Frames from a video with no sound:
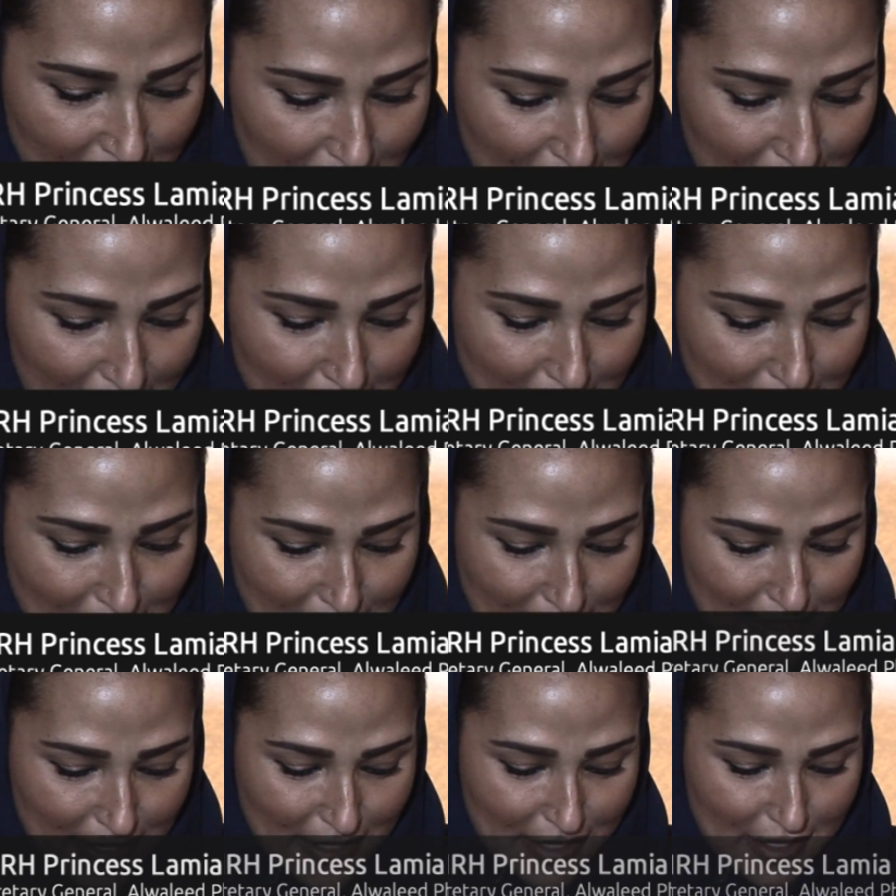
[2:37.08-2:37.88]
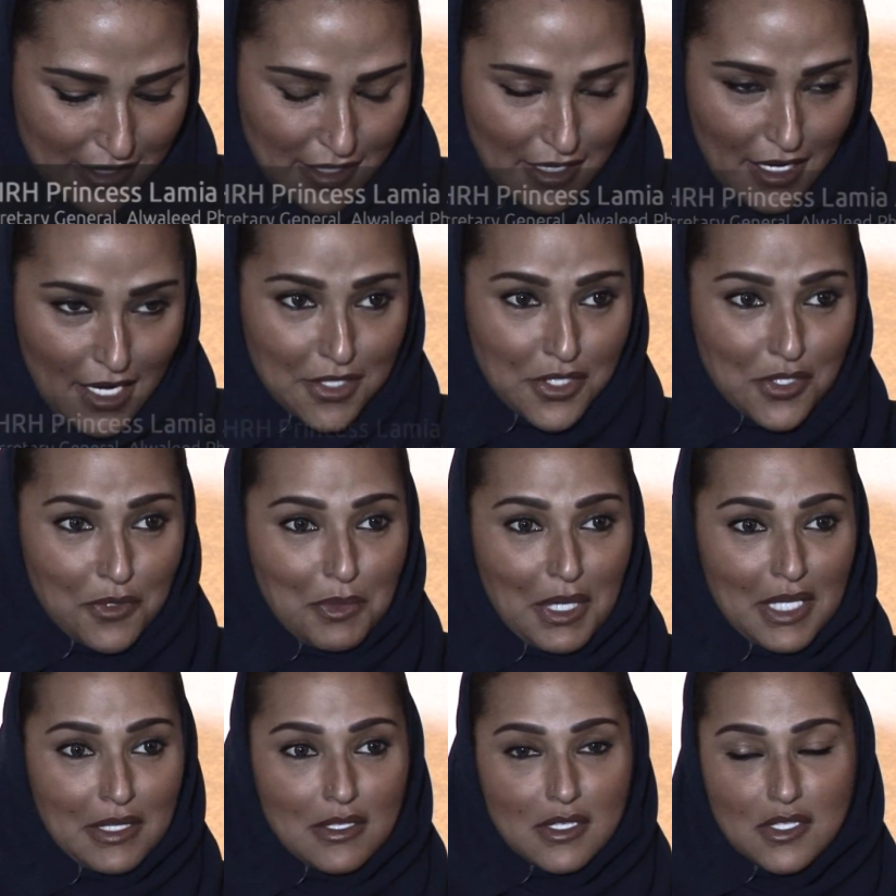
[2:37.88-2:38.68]
it's a
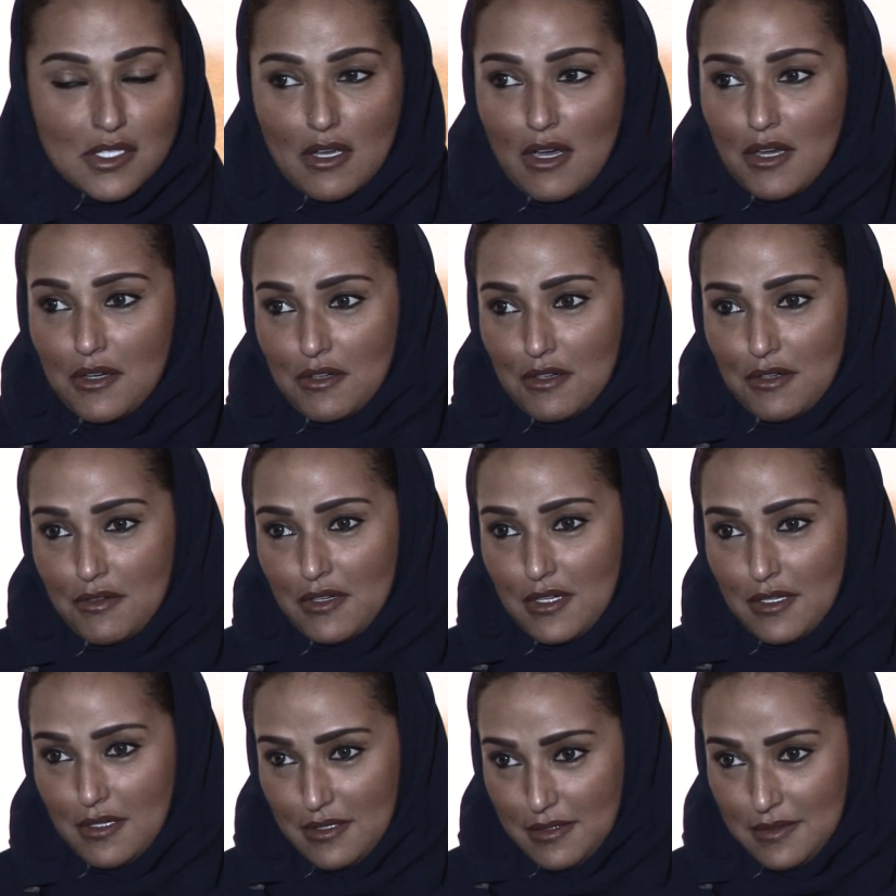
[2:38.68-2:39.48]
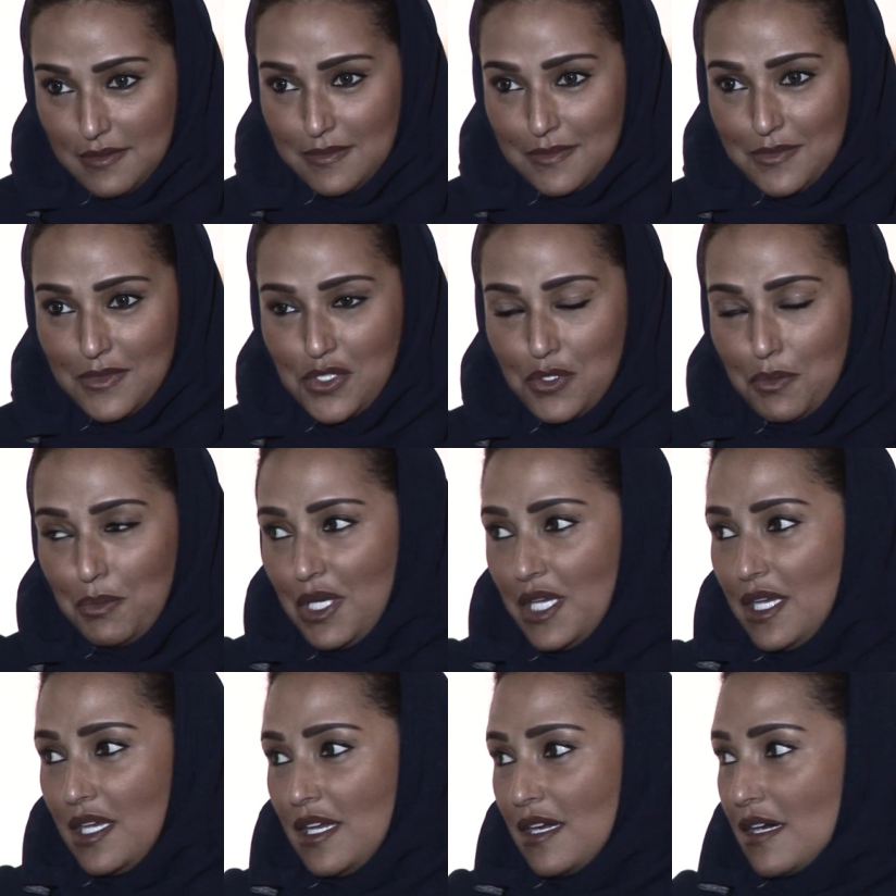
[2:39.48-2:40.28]
tremendous honor to
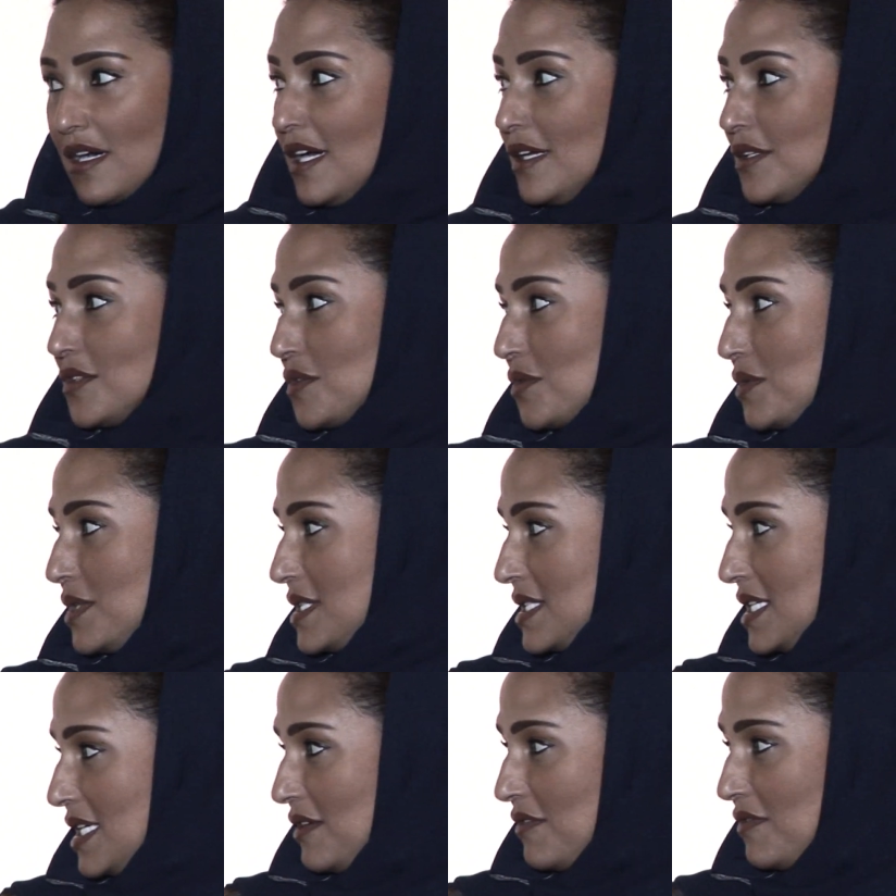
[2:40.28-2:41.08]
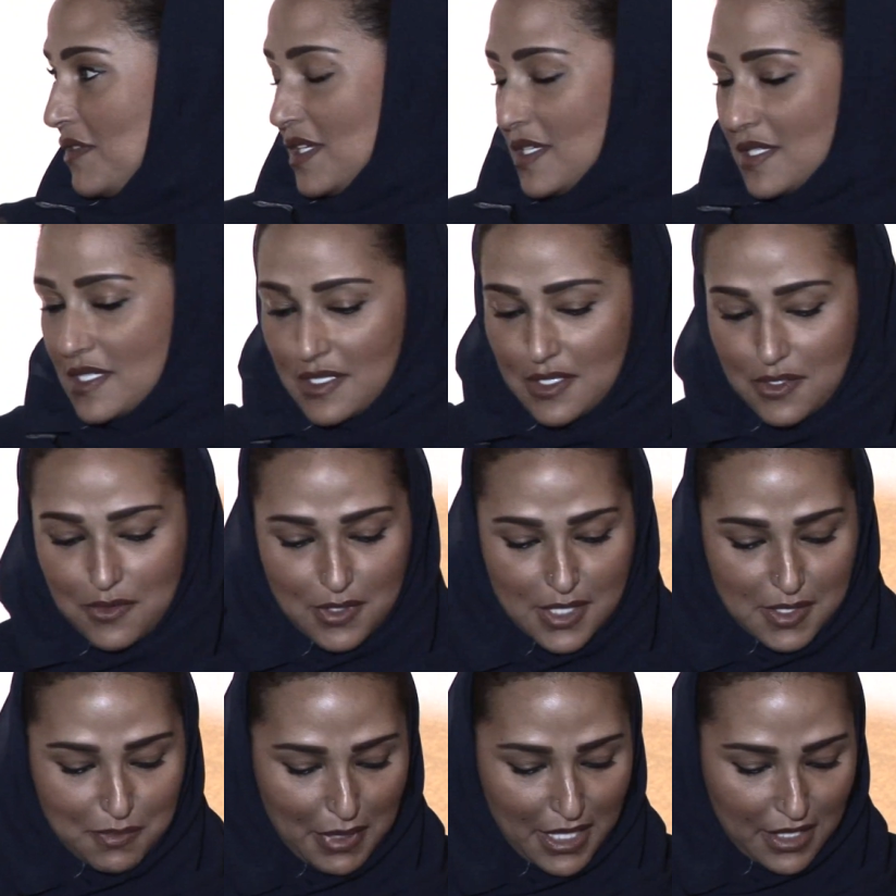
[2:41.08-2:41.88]
be here and to receive this
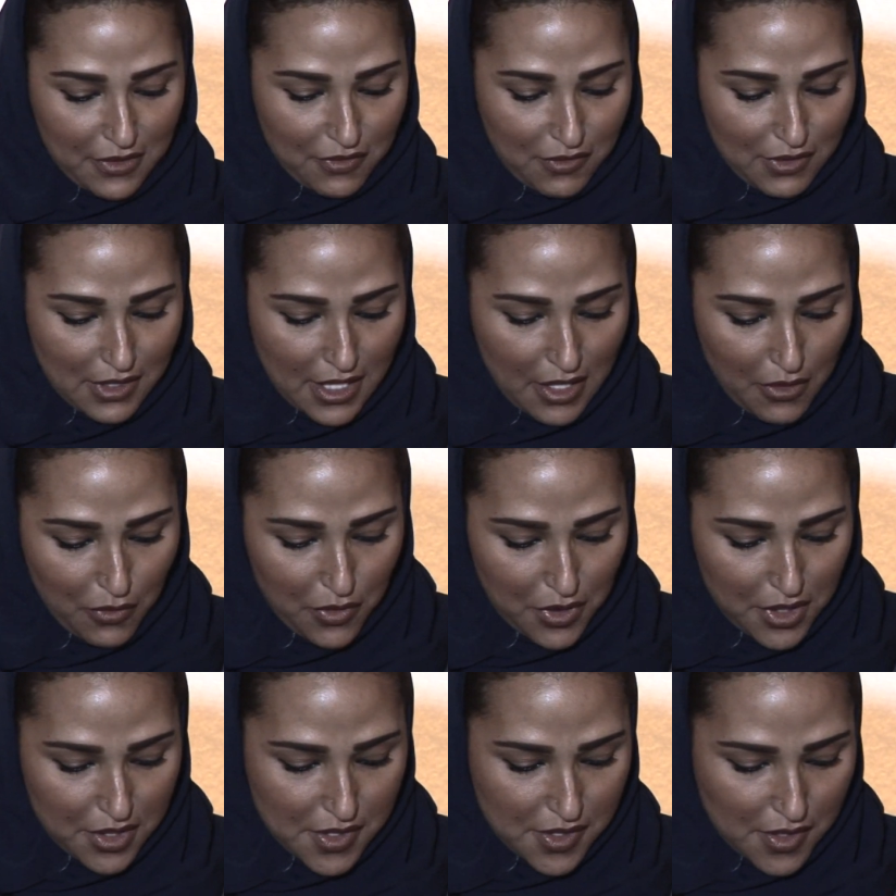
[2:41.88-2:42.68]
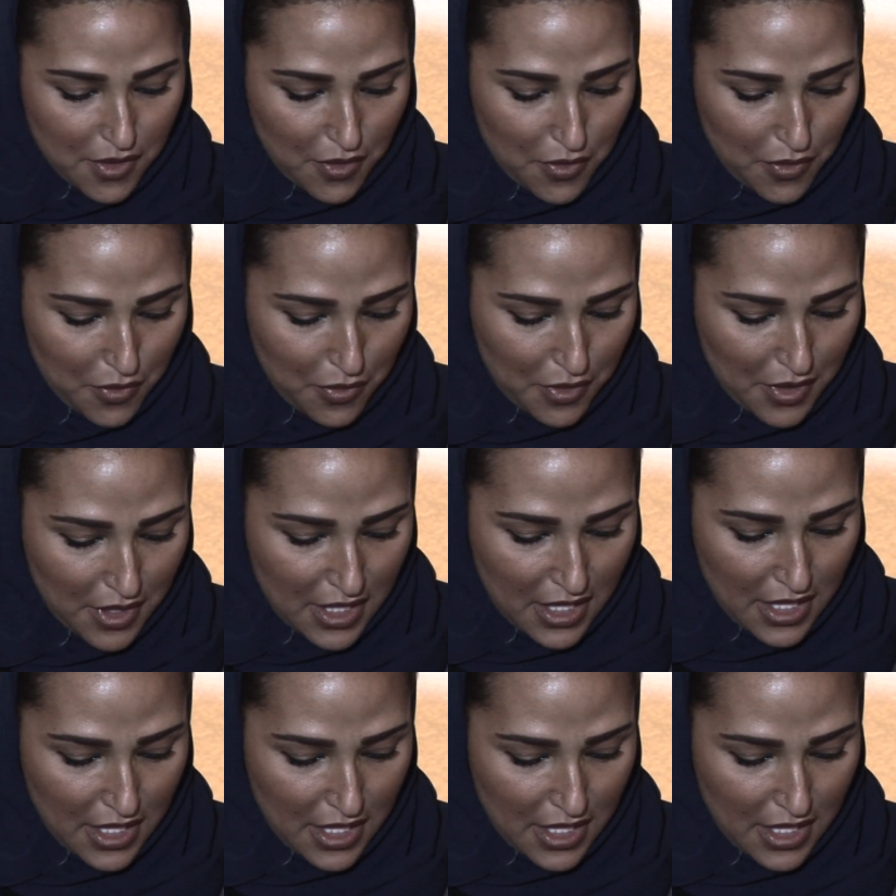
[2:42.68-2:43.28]
respectful award. So,